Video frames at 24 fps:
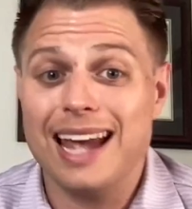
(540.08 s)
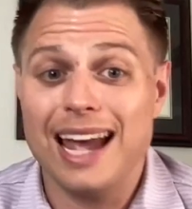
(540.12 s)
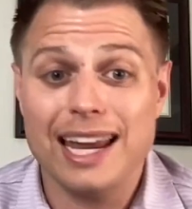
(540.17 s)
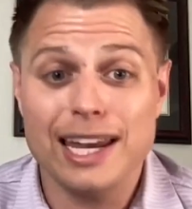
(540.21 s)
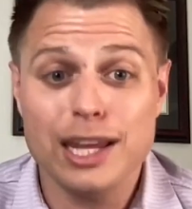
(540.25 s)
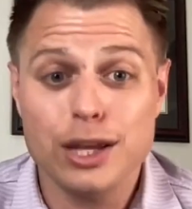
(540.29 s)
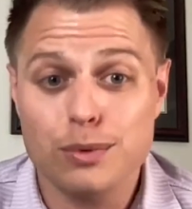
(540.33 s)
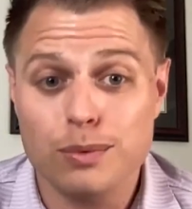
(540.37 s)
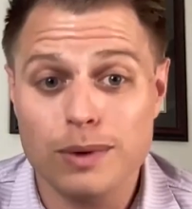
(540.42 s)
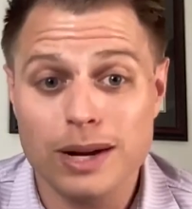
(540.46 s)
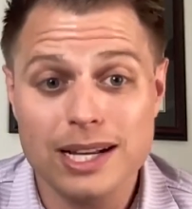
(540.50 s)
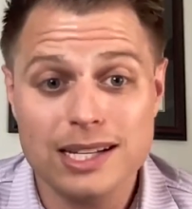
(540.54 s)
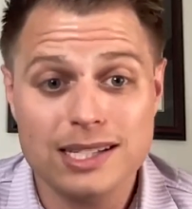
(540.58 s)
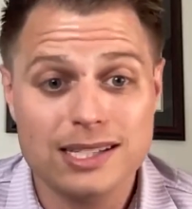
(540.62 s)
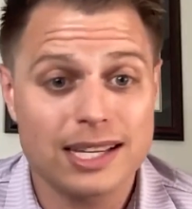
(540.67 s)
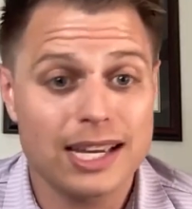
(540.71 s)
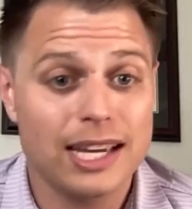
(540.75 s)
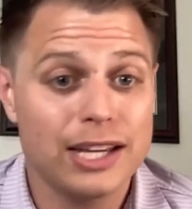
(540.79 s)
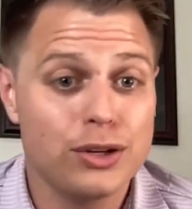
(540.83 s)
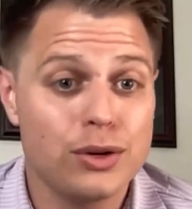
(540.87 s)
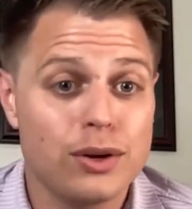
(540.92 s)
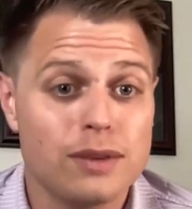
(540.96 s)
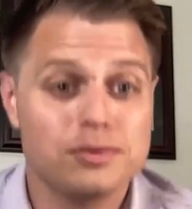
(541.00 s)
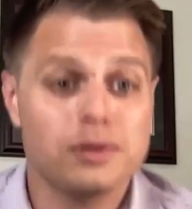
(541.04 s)
any risk
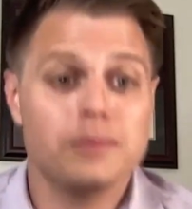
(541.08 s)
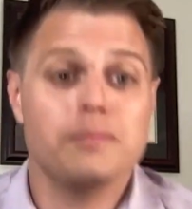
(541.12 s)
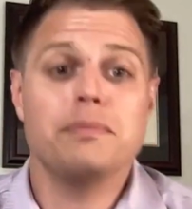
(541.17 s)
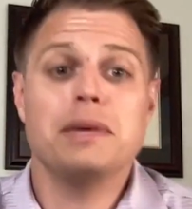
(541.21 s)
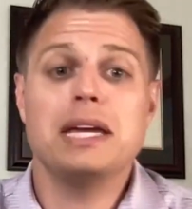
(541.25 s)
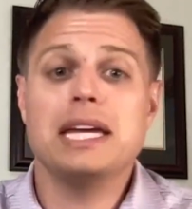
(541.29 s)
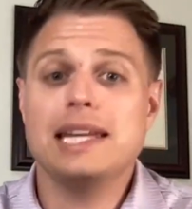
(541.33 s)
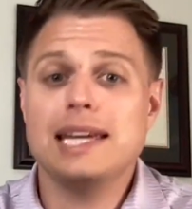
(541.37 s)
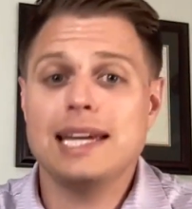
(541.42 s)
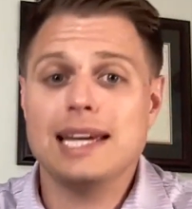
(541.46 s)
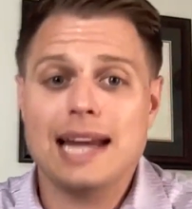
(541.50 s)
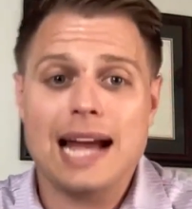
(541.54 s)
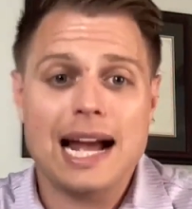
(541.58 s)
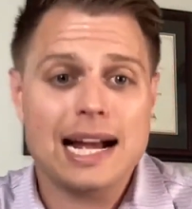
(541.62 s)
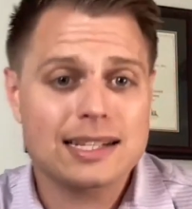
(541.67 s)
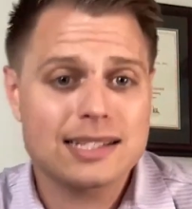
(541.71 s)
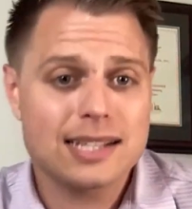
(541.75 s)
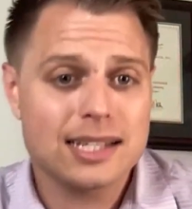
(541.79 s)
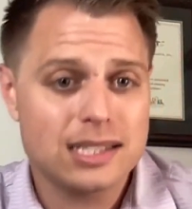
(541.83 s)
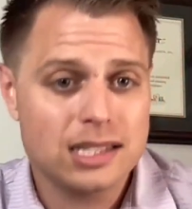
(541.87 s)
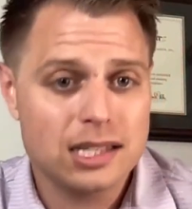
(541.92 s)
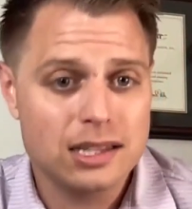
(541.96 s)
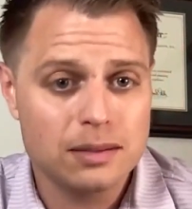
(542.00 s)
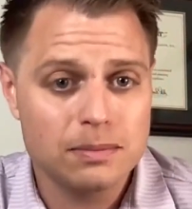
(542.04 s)
and you have immediate
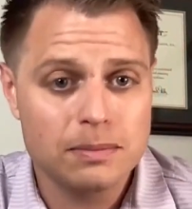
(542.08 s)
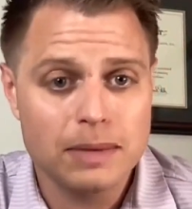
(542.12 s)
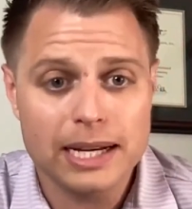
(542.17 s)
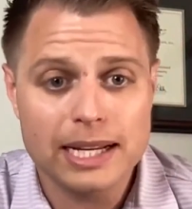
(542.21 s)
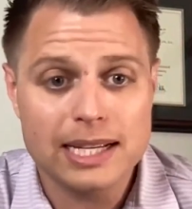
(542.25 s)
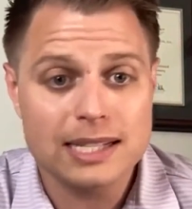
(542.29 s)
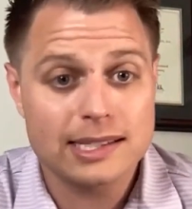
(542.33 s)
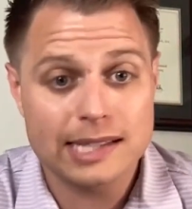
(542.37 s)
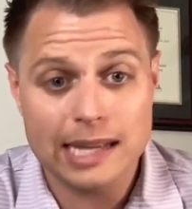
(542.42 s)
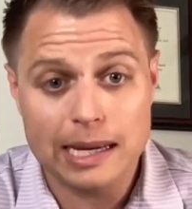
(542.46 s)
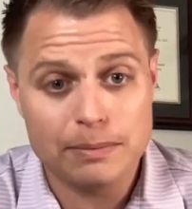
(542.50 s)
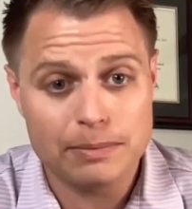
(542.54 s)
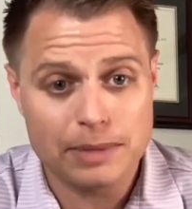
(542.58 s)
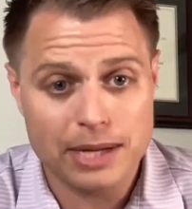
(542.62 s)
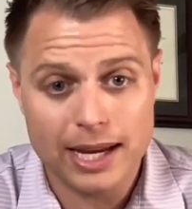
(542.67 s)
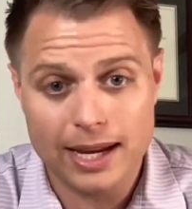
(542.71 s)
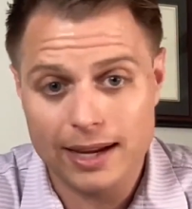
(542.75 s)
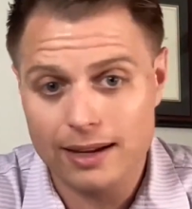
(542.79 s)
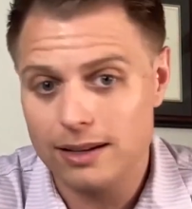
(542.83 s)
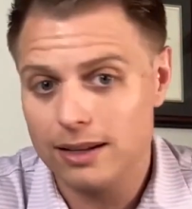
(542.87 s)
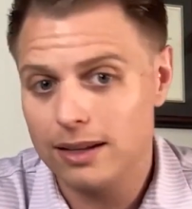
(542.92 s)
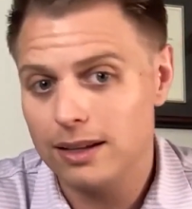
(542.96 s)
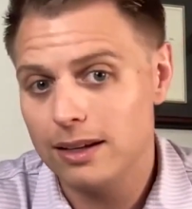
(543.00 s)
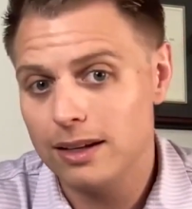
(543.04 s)
access to the money same day.
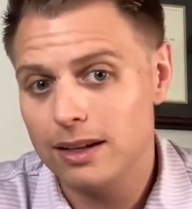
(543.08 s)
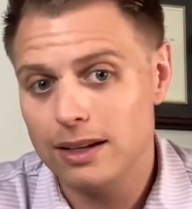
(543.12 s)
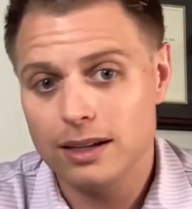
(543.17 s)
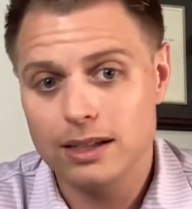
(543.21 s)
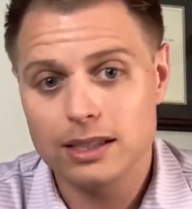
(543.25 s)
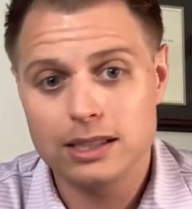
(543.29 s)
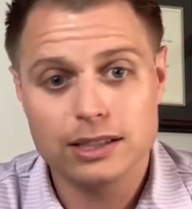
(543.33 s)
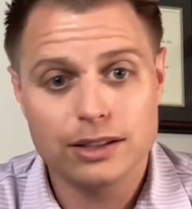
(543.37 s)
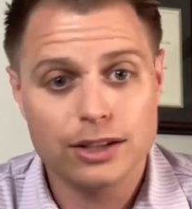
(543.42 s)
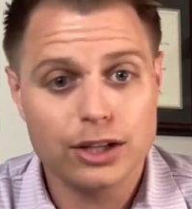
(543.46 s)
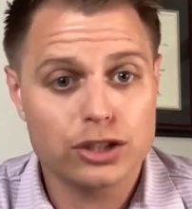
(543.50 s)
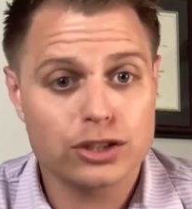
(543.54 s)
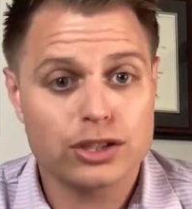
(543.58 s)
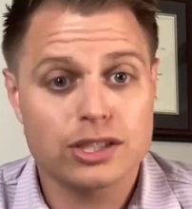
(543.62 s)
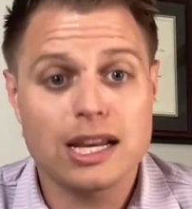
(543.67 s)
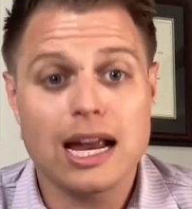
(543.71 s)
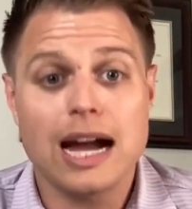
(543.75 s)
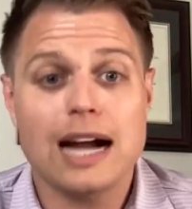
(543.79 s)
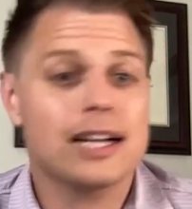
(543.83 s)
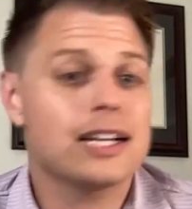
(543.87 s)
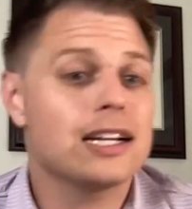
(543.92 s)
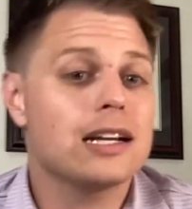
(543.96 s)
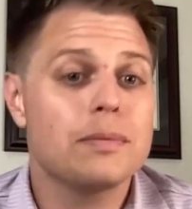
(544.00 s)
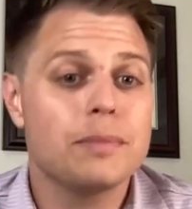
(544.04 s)
There's
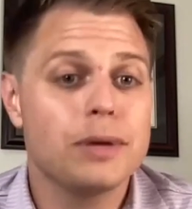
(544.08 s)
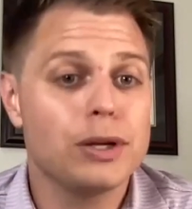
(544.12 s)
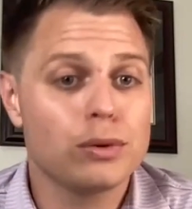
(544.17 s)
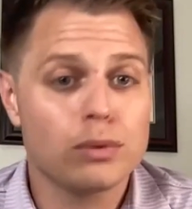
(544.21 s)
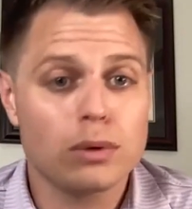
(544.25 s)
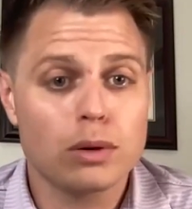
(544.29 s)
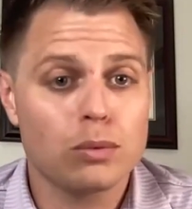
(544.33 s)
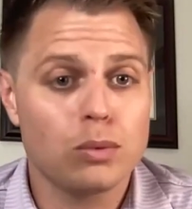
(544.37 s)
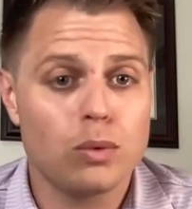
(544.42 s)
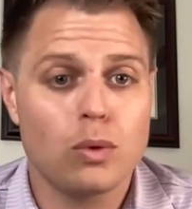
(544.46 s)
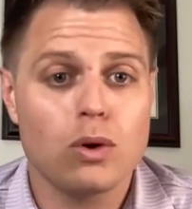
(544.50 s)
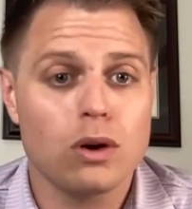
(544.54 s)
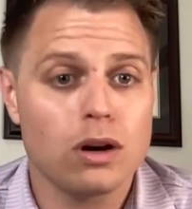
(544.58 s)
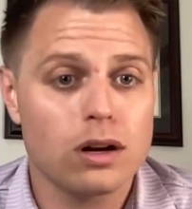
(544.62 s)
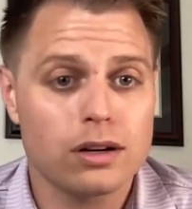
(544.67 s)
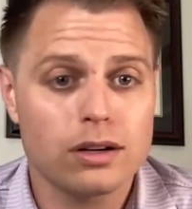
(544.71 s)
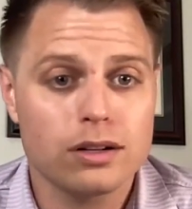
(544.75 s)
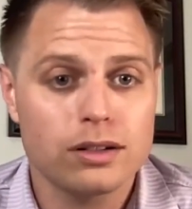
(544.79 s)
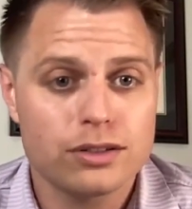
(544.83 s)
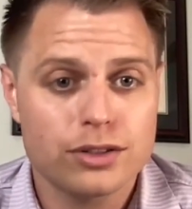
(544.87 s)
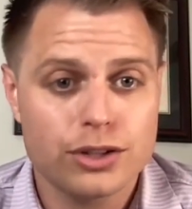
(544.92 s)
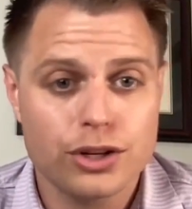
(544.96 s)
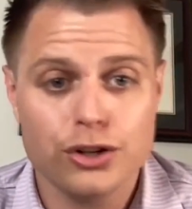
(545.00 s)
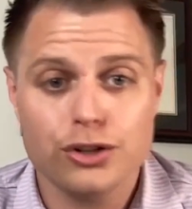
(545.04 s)
not going to be a reward,
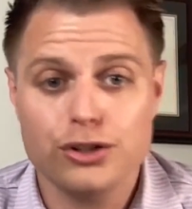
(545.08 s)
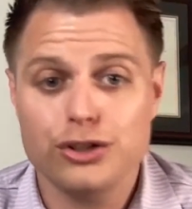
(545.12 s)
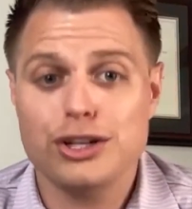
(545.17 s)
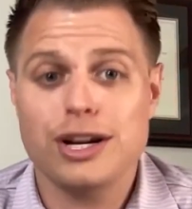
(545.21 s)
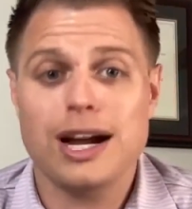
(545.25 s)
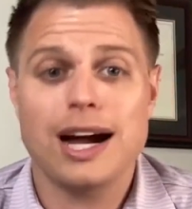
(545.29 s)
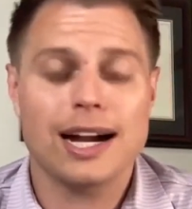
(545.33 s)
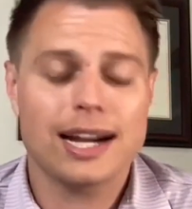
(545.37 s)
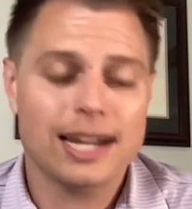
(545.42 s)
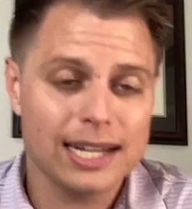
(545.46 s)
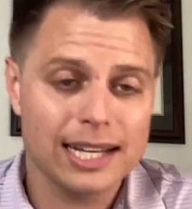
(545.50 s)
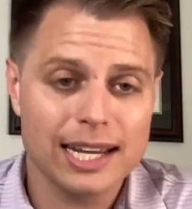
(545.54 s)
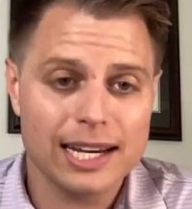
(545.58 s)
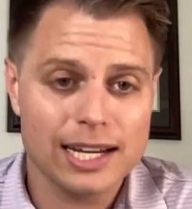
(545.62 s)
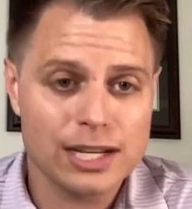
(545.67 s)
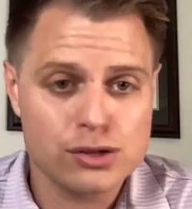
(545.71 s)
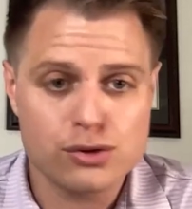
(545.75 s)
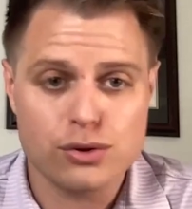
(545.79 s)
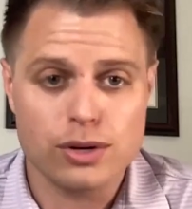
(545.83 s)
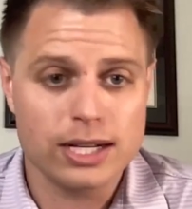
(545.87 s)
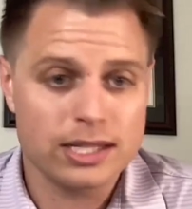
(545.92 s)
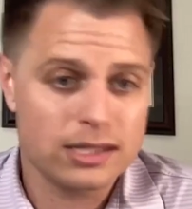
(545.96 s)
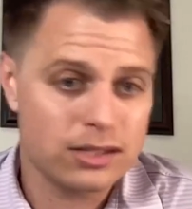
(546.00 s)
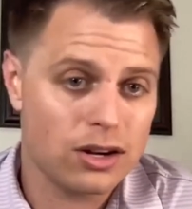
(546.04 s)
so you're not going to get
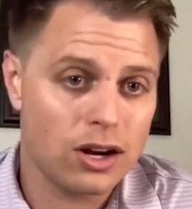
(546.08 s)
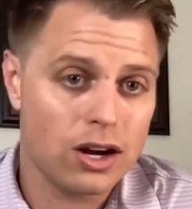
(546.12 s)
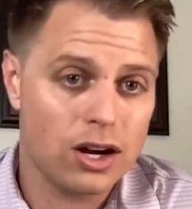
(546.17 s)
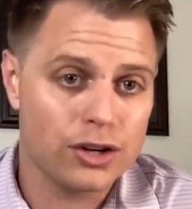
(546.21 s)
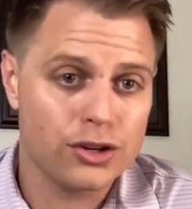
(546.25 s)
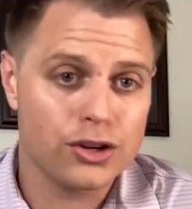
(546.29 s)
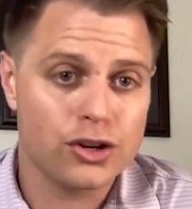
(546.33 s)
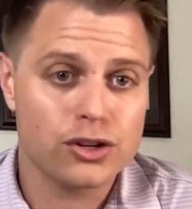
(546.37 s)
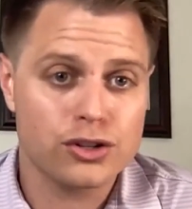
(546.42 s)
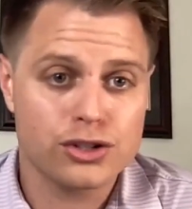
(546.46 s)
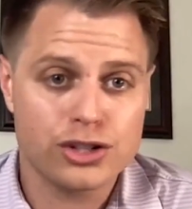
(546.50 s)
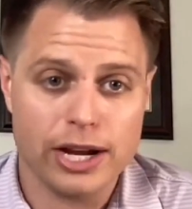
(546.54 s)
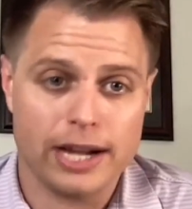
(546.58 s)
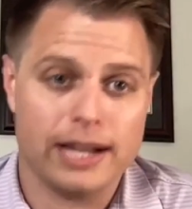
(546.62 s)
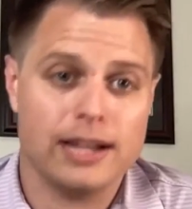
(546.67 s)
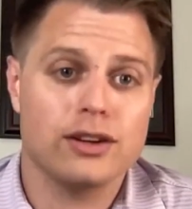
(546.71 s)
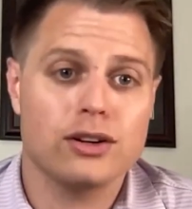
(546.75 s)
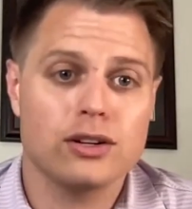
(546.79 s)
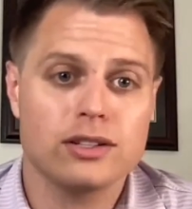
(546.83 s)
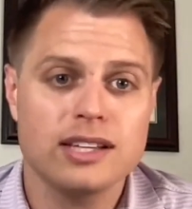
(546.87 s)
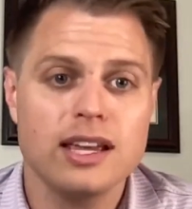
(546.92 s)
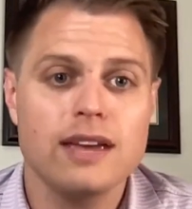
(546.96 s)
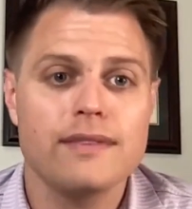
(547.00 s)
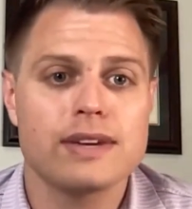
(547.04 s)
interest on your checking
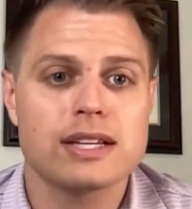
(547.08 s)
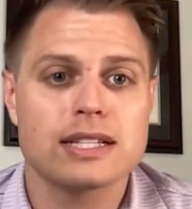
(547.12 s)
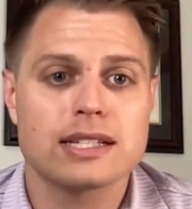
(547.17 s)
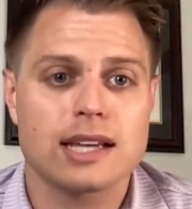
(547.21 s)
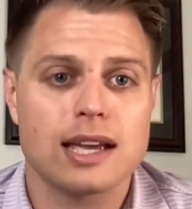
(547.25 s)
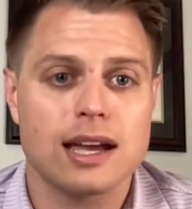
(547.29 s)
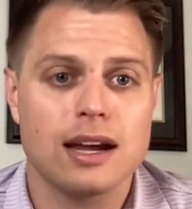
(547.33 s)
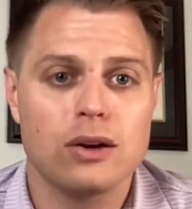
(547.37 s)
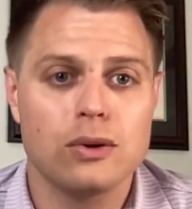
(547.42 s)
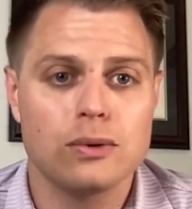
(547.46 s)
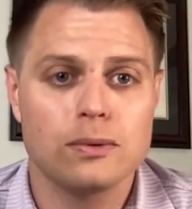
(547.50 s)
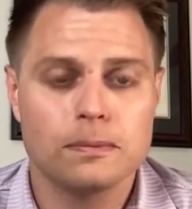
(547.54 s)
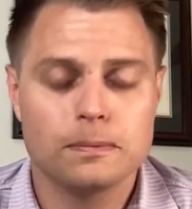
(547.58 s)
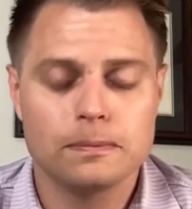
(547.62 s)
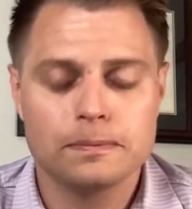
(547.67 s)
or savings account.